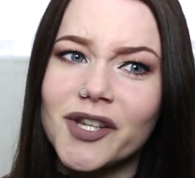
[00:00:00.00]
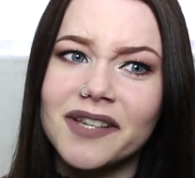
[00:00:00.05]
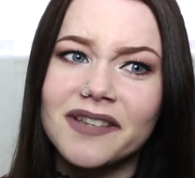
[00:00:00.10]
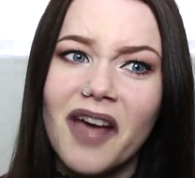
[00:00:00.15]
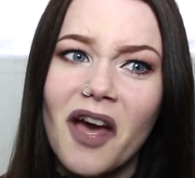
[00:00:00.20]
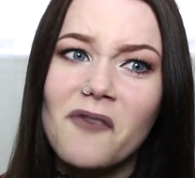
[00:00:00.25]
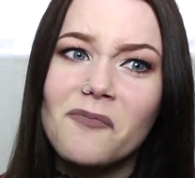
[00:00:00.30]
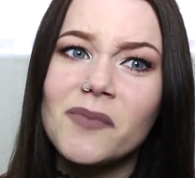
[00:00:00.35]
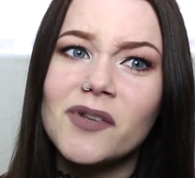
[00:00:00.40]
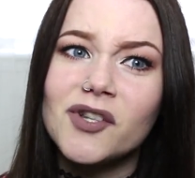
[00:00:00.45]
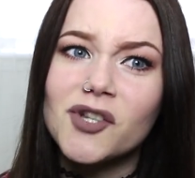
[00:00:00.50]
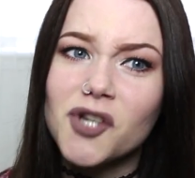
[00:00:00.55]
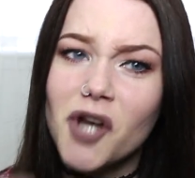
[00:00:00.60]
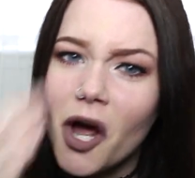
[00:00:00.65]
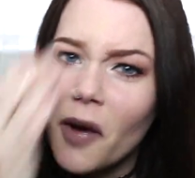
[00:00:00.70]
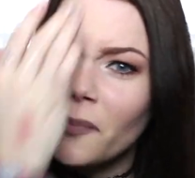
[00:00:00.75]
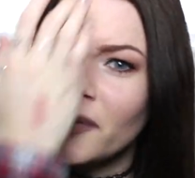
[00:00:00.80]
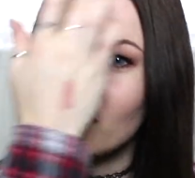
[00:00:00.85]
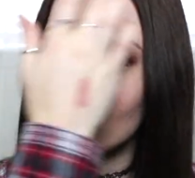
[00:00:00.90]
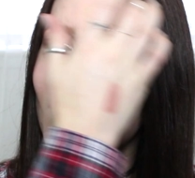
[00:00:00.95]
because I've been
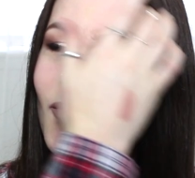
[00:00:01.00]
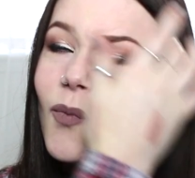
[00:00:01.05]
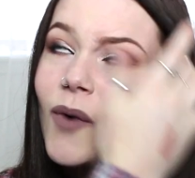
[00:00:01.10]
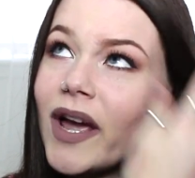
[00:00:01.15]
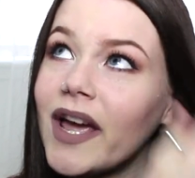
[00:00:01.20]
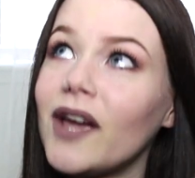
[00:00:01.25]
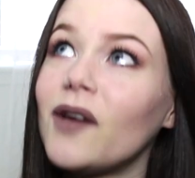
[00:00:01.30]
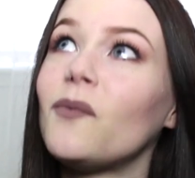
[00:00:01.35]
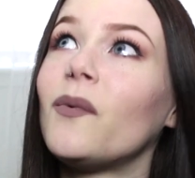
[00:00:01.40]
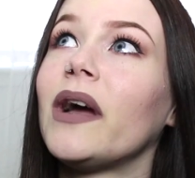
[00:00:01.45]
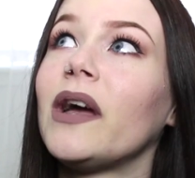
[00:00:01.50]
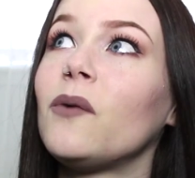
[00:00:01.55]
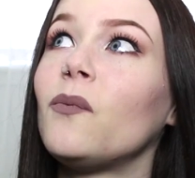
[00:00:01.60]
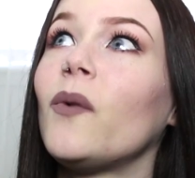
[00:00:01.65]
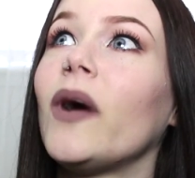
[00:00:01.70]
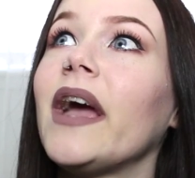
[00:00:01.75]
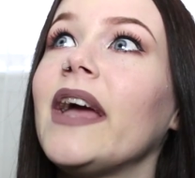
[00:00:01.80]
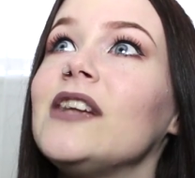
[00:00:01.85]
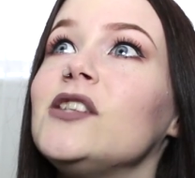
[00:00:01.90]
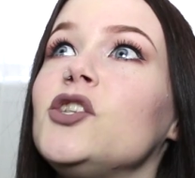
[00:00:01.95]
shopping way, way,
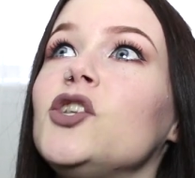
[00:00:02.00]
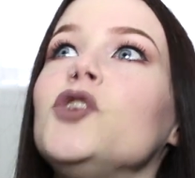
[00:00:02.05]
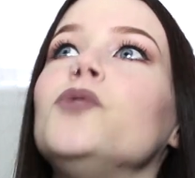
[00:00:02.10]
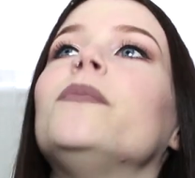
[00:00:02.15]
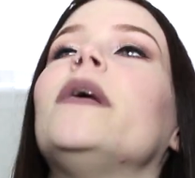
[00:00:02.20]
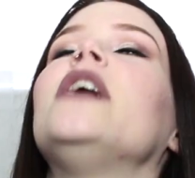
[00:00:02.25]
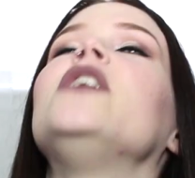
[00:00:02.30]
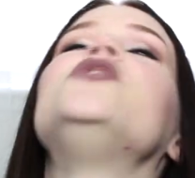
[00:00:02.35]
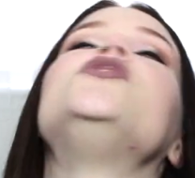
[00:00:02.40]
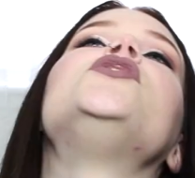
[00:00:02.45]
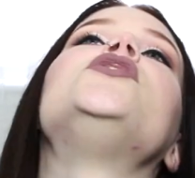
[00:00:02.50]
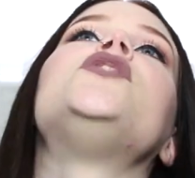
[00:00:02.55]
way too much.